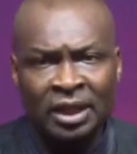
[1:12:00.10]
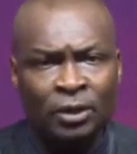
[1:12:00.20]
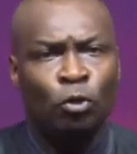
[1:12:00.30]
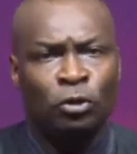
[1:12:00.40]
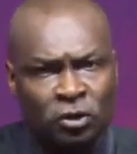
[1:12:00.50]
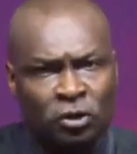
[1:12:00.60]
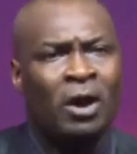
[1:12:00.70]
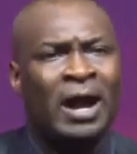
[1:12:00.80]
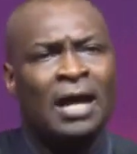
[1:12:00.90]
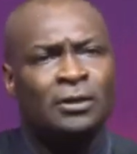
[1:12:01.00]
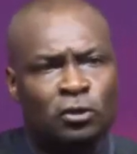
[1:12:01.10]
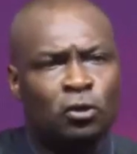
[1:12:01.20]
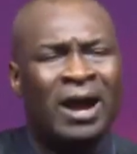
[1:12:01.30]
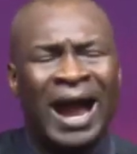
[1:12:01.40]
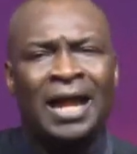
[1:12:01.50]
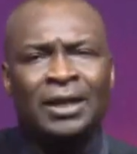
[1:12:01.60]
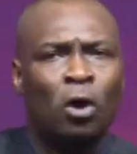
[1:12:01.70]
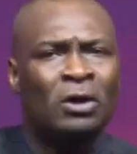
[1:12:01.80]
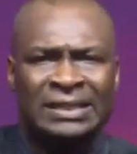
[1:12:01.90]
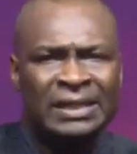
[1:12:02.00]
it will suck and suck and
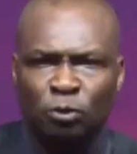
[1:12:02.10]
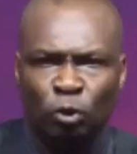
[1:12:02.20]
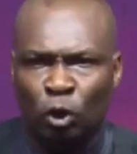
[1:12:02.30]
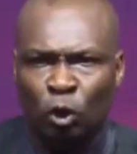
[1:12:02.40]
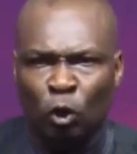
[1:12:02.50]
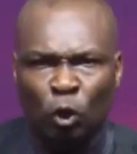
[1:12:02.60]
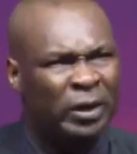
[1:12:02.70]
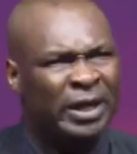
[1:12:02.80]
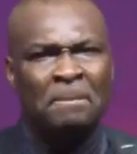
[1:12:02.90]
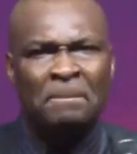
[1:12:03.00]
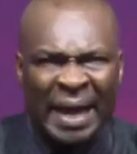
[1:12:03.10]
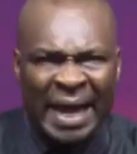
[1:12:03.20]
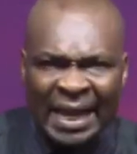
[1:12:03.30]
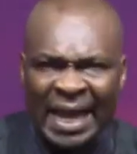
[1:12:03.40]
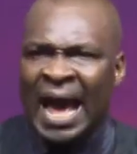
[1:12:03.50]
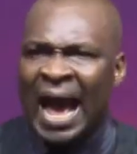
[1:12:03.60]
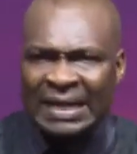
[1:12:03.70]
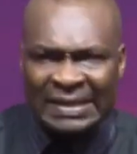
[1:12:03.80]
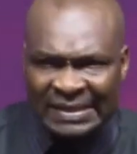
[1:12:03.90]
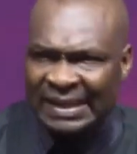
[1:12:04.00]
not seem to grow, looking pale
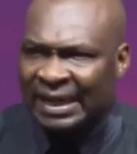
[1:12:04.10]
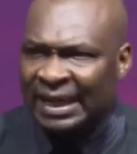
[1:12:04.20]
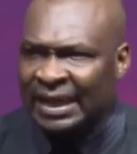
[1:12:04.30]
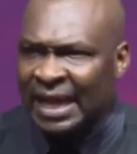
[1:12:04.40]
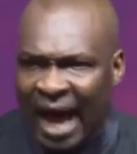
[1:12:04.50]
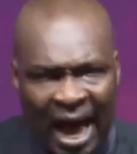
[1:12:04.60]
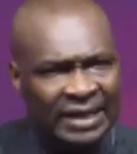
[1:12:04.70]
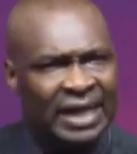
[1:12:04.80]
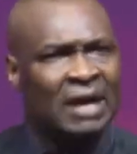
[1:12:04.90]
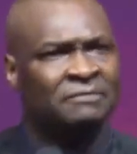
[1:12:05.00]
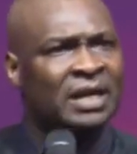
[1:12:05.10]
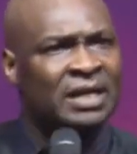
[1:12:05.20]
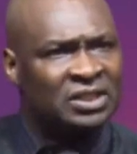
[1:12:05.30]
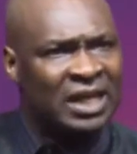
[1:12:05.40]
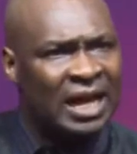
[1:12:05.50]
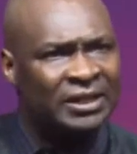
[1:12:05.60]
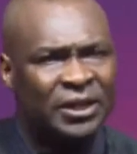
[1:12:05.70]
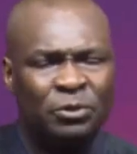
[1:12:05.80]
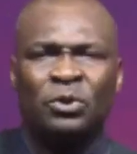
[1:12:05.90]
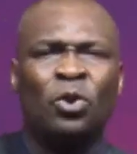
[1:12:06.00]
and sickly. And then after the child
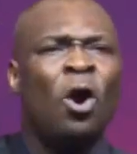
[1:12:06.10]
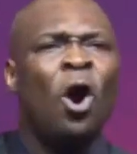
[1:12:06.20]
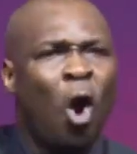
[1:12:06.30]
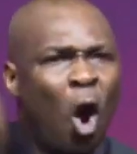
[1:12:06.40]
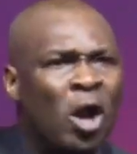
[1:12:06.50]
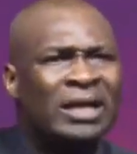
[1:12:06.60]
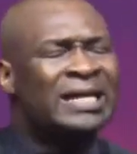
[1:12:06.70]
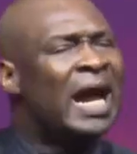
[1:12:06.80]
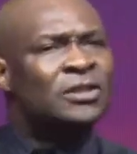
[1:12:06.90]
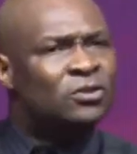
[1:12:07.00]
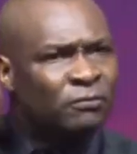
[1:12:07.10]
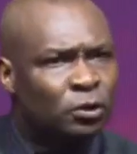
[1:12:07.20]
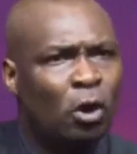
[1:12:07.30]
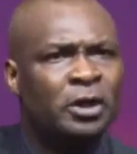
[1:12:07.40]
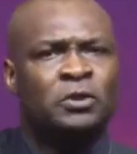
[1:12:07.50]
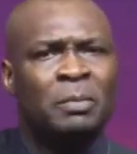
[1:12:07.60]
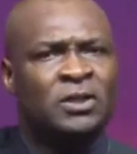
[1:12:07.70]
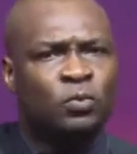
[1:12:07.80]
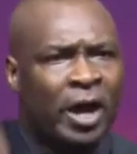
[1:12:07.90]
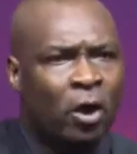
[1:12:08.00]
grew, you know, all kinds of
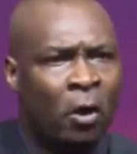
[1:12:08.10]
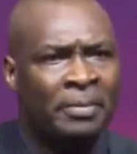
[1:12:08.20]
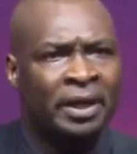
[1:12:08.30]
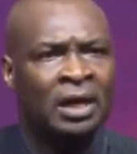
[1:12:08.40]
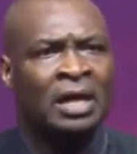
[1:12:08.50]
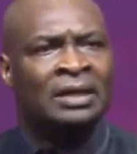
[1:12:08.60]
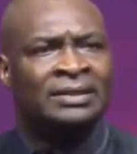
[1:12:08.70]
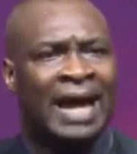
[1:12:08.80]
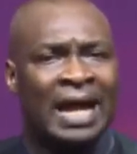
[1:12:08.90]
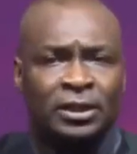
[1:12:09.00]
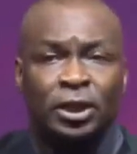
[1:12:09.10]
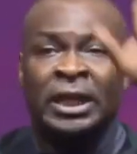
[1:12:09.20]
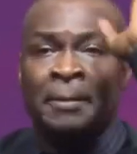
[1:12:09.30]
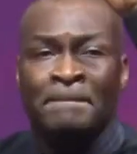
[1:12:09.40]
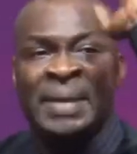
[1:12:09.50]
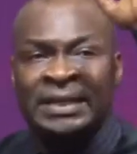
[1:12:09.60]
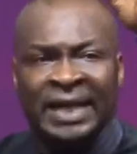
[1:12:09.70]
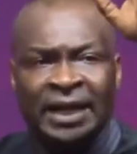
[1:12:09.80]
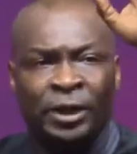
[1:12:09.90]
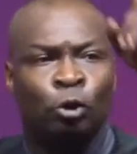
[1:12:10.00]
nourishments were coming. That
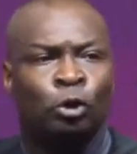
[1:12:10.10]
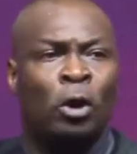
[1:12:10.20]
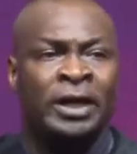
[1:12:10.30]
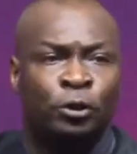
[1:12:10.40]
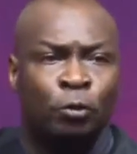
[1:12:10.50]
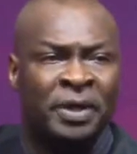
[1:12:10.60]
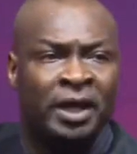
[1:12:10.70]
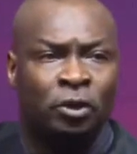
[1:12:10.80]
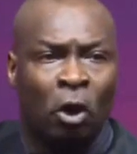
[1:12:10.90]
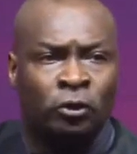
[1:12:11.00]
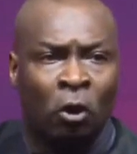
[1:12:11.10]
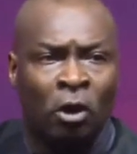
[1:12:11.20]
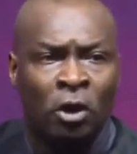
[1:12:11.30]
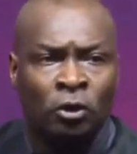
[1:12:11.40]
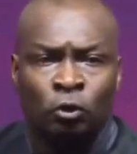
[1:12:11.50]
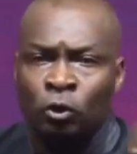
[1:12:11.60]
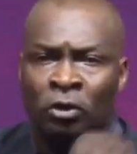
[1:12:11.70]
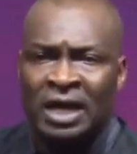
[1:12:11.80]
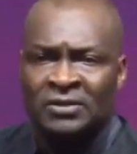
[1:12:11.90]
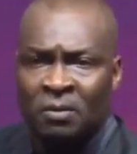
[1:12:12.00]
immediately, you don't need to be a doctor to
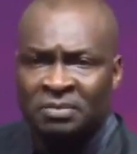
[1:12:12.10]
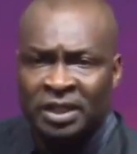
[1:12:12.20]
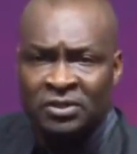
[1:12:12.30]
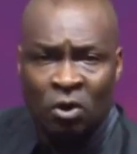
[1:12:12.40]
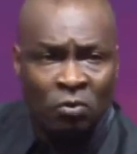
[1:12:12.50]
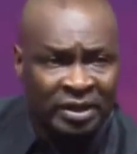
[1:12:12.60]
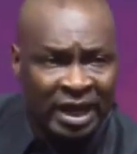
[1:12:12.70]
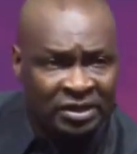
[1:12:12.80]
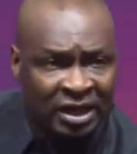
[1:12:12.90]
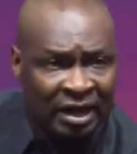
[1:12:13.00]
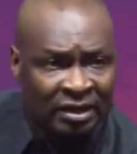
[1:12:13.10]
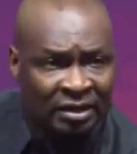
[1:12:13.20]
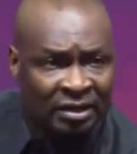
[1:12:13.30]
know that something is wrong with that child.